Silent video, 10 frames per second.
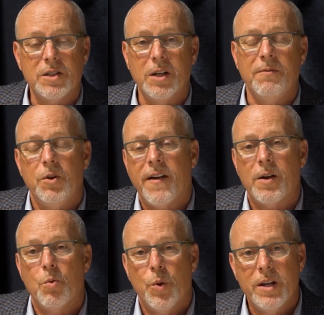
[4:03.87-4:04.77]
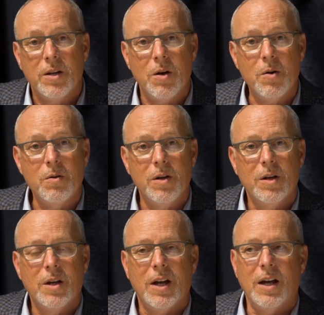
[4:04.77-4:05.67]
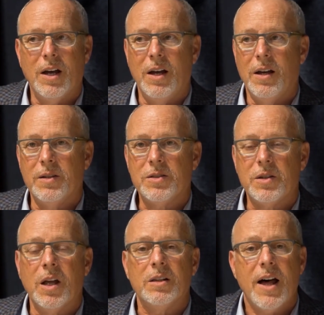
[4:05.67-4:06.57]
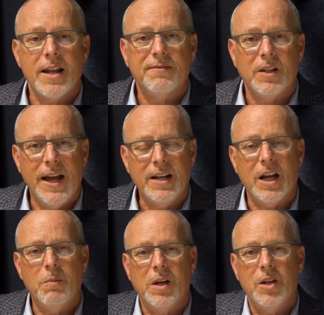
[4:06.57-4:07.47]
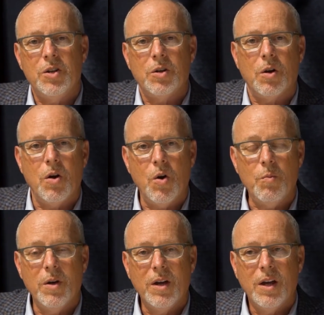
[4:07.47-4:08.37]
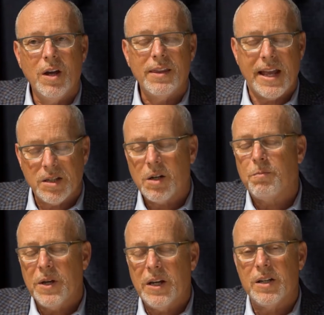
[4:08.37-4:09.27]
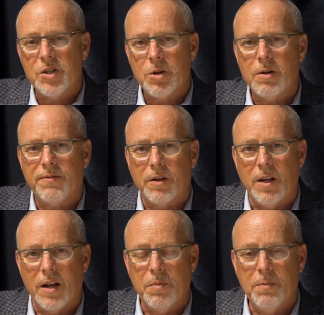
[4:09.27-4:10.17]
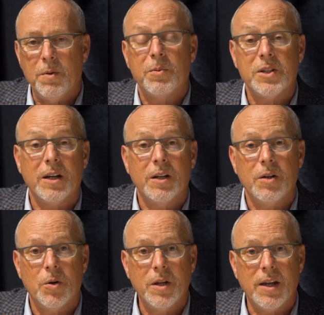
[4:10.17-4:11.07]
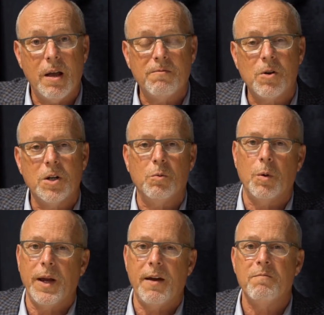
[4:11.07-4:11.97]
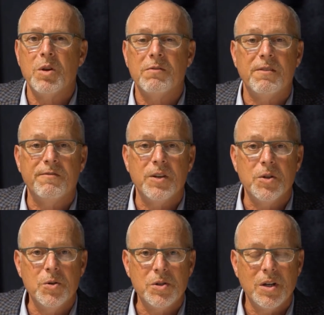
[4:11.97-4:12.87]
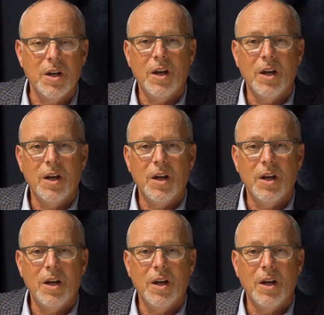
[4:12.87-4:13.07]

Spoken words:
if you've got a window, a lot of light coming into your home, that's a big concern for a lot of people, particularly in Northern California where we have beautiful views.